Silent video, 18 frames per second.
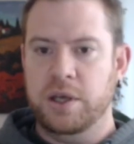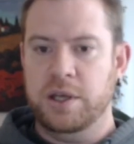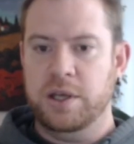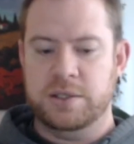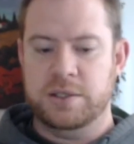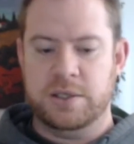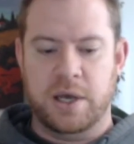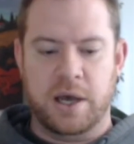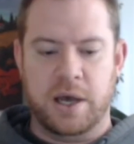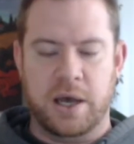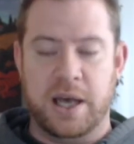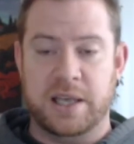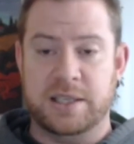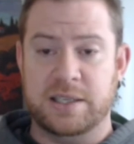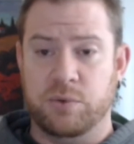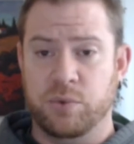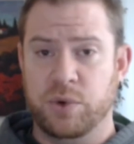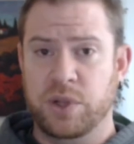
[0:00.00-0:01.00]
has
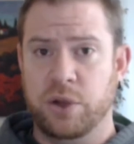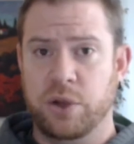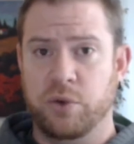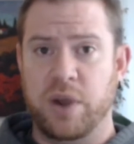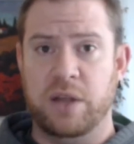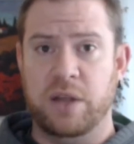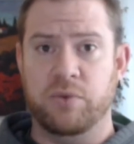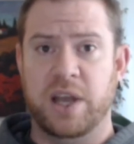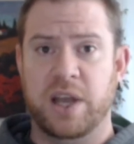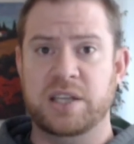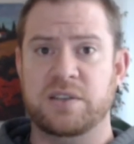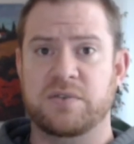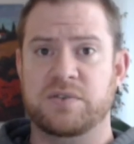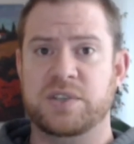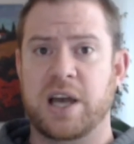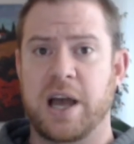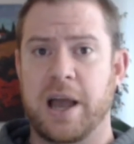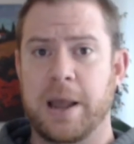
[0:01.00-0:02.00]
a really great range of
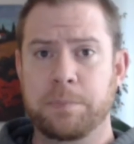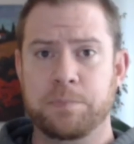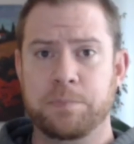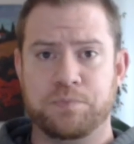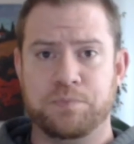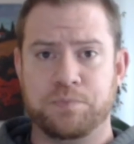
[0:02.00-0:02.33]
time.